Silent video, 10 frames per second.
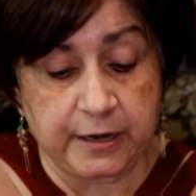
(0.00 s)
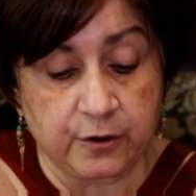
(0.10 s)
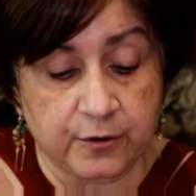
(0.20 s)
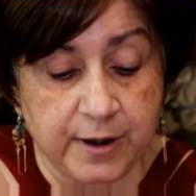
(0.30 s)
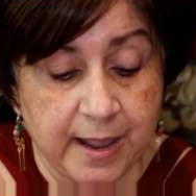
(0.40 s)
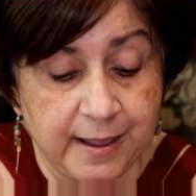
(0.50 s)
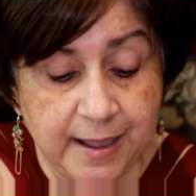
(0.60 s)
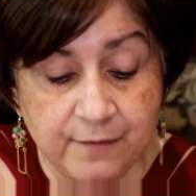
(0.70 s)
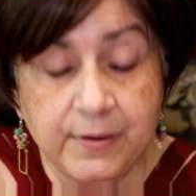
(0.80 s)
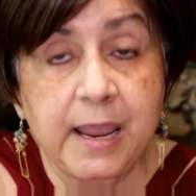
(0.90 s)
here. I
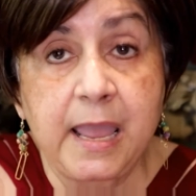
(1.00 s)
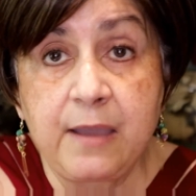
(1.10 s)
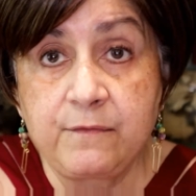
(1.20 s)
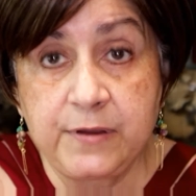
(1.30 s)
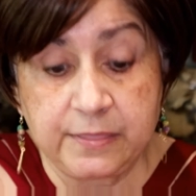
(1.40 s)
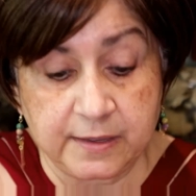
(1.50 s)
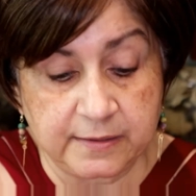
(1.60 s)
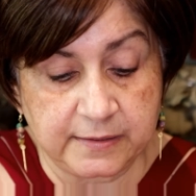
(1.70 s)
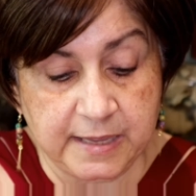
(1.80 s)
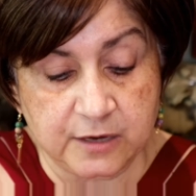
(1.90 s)
have
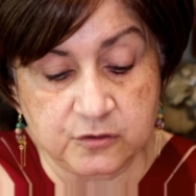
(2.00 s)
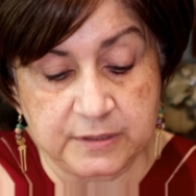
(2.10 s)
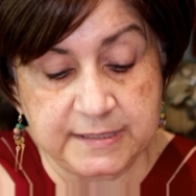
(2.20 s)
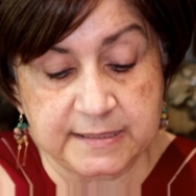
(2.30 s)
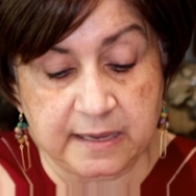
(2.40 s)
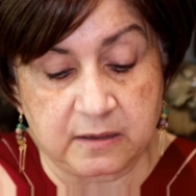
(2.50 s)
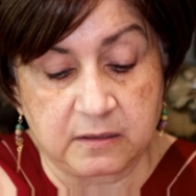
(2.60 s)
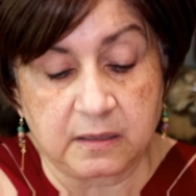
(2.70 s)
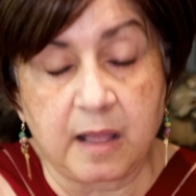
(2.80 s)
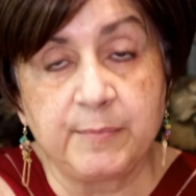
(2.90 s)
everything that they actually
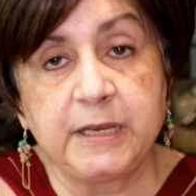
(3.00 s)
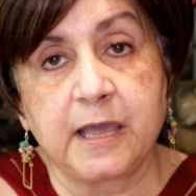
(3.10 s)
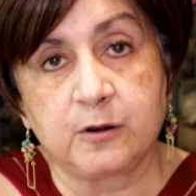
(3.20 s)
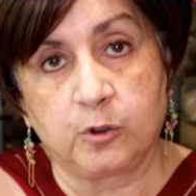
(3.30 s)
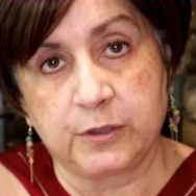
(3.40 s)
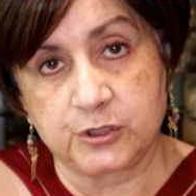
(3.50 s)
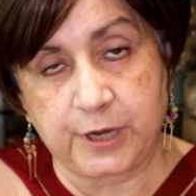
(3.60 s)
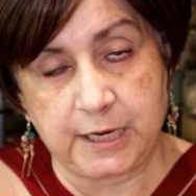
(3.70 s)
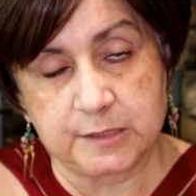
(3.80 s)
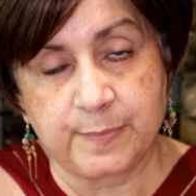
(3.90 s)
sell. I mean, not all the
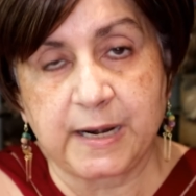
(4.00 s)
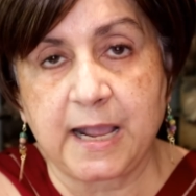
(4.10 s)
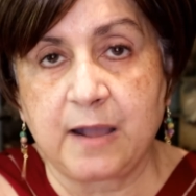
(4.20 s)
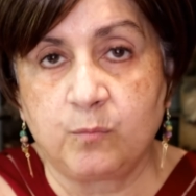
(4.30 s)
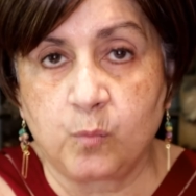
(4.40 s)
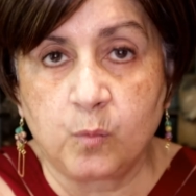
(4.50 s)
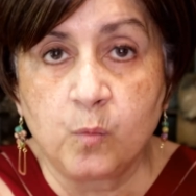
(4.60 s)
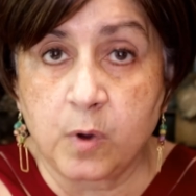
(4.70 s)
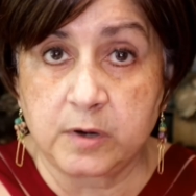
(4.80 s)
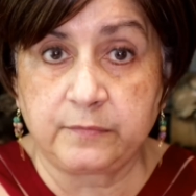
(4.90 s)
shades, but I have
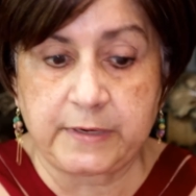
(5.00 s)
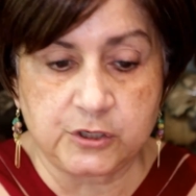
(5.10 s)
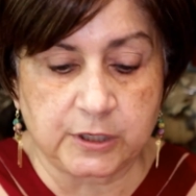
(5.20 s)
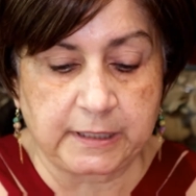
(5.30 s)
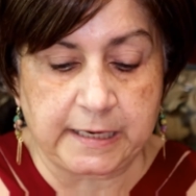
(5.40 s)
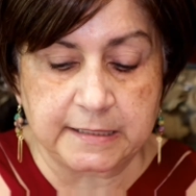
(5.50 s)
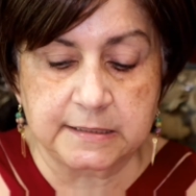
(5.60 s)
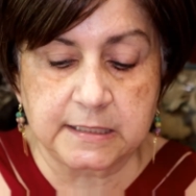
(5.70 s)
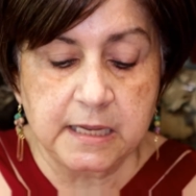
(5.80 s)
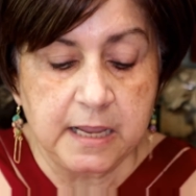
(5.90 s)
one of each at
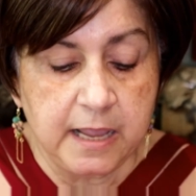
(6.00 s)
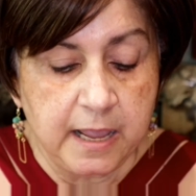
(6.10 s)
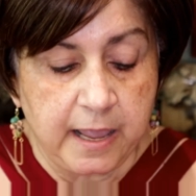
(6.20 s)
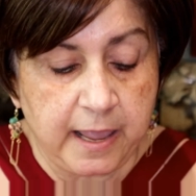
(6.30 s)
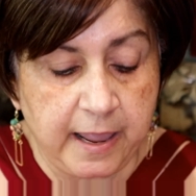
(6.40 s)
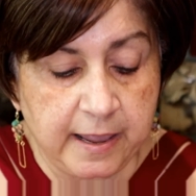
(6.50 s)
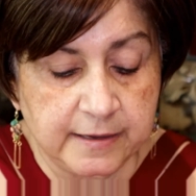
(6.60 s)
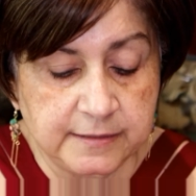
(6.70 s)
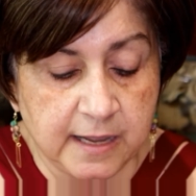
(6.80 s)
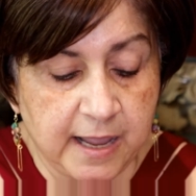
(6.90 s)
least.
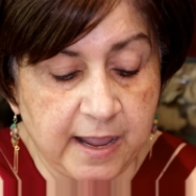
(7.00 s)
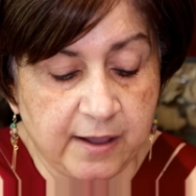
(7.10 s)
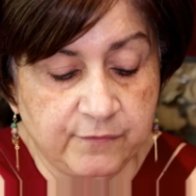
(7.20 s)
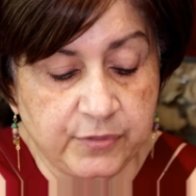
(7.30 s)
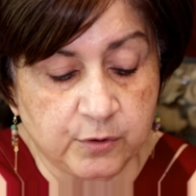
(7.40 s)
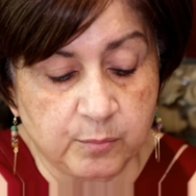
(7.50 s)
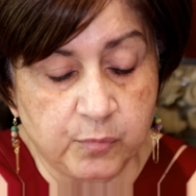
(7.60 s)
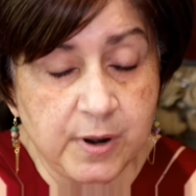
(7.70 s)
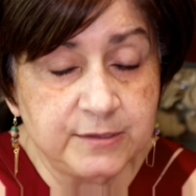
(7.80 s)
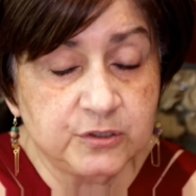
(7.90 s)
And I have their
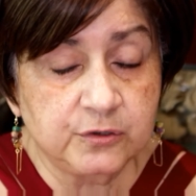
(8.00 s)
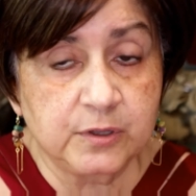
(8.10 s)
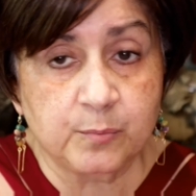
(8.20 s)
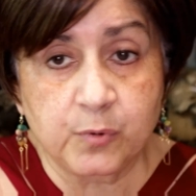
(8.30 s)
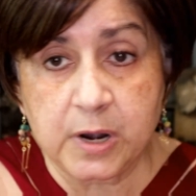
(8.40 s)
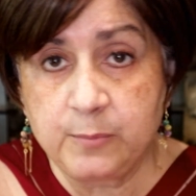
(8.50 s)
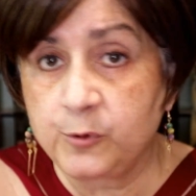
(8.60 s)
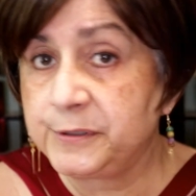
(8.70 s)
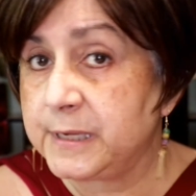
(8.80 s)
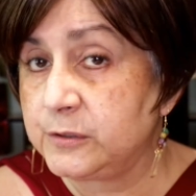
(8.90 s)
bronzer, their
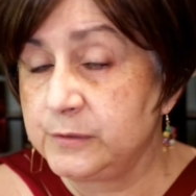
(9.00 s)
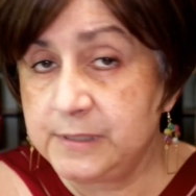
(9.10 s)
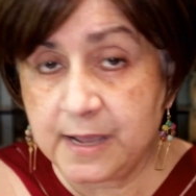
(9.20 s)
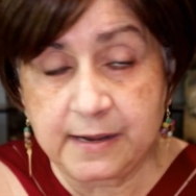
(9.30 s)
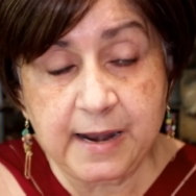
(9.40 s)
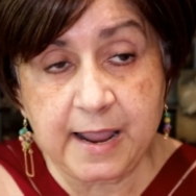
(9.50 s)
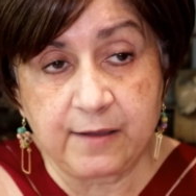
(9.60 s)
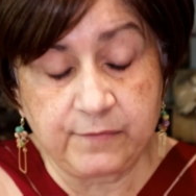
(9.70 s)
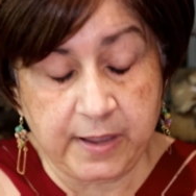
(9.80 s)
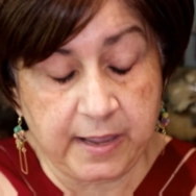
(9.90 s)
primer. They do not
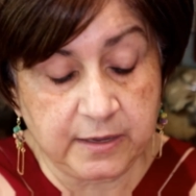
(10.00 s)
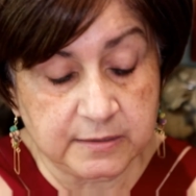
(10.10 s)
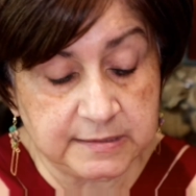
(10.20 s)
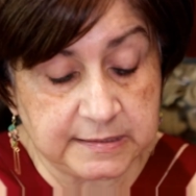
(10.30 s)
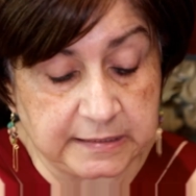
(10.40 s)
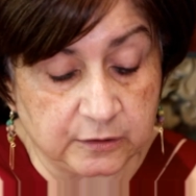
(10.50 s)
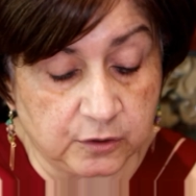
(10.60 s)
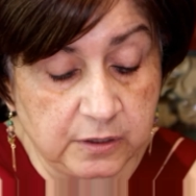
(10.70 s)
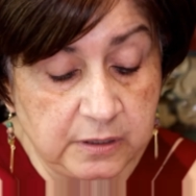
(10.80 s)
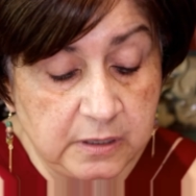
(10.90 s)
have a
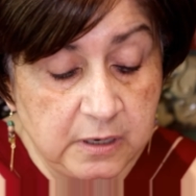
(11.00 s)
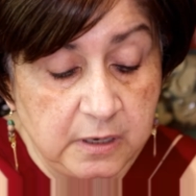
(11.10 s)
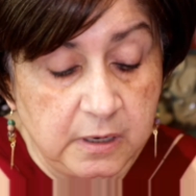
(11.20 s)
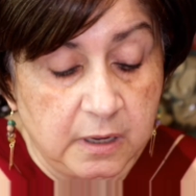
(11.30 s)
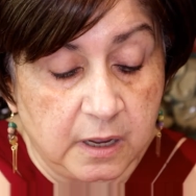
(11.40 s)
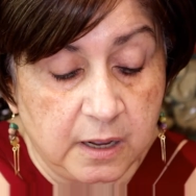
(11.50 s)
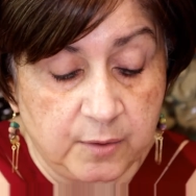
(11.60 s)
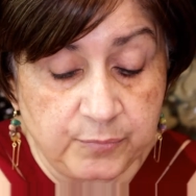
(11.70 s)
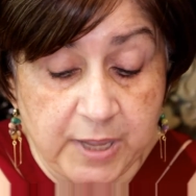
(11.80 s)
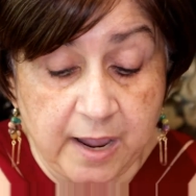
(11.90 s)
concealer.
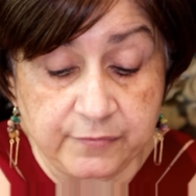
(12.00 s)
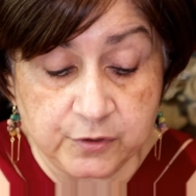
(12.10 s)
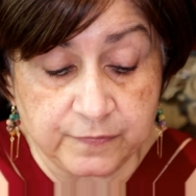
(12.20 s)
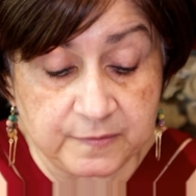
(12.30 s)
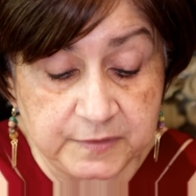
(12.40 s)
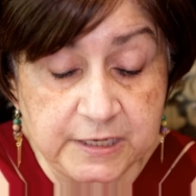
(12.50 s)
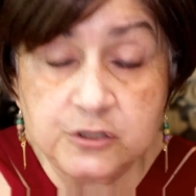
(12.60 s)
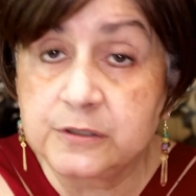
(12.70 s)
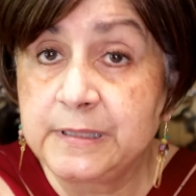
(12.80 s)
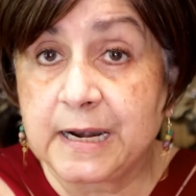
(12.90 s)
I have their
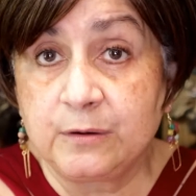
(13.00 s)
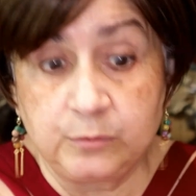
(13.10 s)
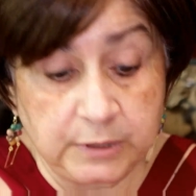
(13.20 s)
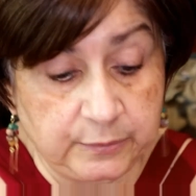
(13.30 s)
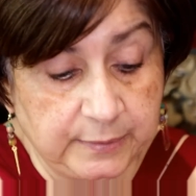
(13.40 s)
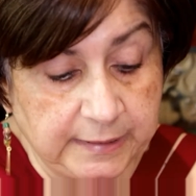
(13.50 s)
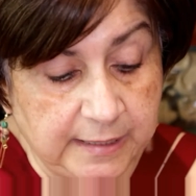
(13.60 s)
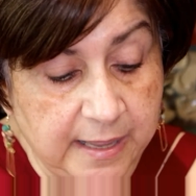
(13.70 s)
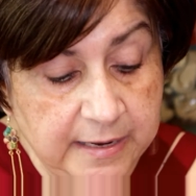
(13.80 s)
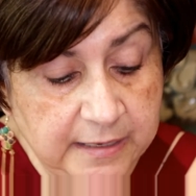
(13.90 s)
foundation that I really
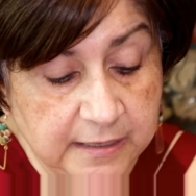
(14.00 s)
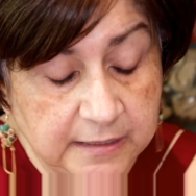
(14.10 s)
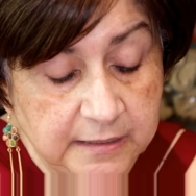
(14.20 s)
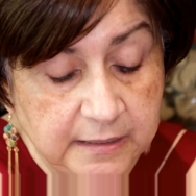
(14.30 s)
like.